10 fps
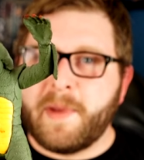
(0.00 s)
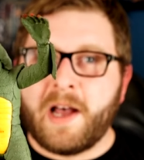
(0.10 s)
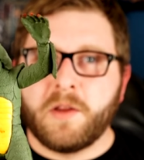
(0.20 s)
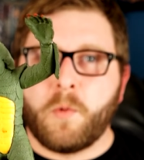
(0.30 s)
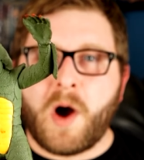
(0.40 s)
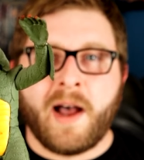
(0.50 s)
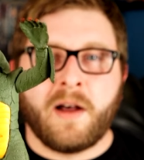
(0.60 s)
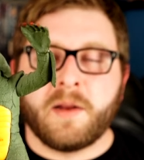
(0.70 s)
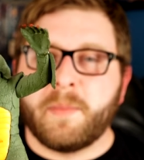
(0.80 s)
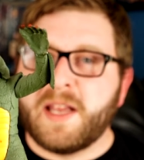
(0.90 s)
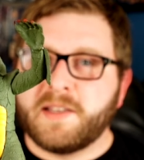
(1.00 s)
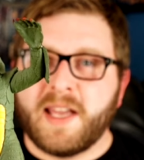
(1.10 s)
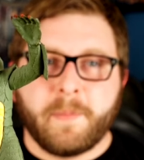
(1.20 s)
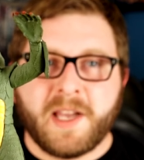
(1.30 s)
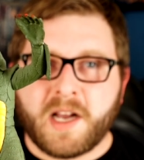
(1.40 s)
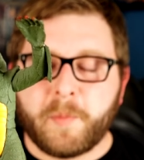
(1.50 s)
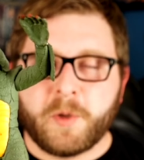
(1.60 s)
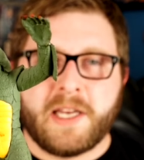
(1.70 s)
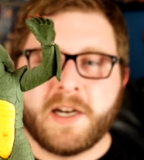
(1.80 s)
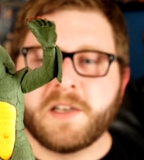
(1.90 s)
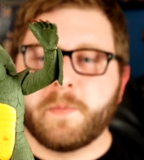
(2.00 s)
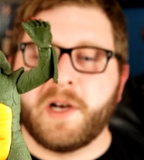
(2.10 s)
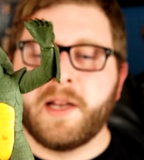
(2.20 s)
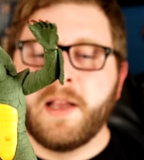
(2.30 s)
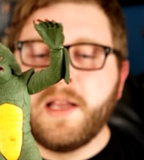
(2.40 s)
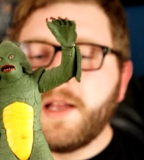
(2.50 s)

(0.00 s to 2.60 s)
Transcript: them out in the wild. It might take me a couple years, but